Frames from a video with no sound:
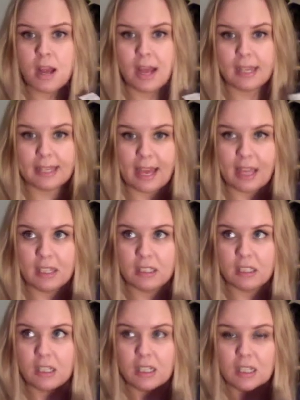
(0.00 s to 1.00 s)
Again,
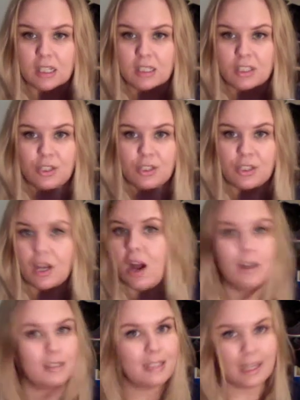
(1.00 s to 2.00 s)
you
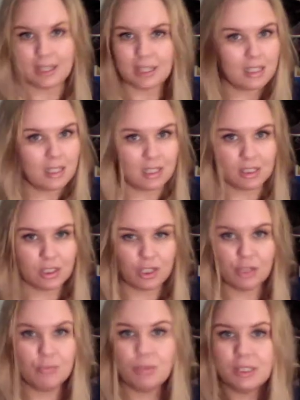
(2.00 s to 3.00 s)
can't get these in this,
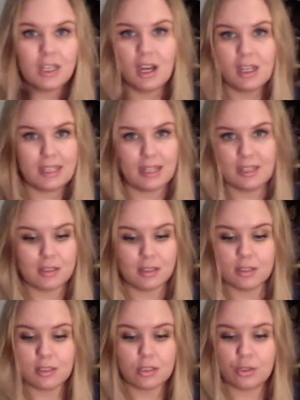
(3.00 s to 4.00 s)
you really can't get these in
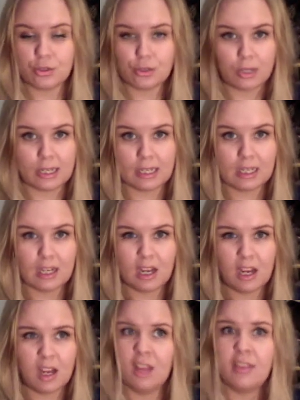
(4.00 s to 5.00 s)
this country
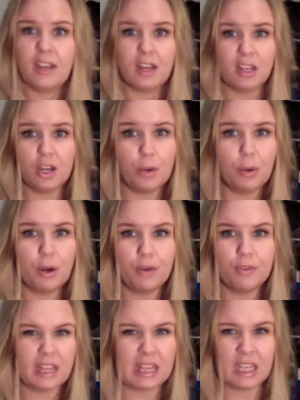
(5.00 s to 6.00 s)
that I know of.
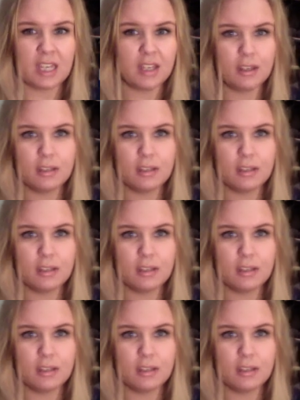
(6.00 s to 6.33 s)
I think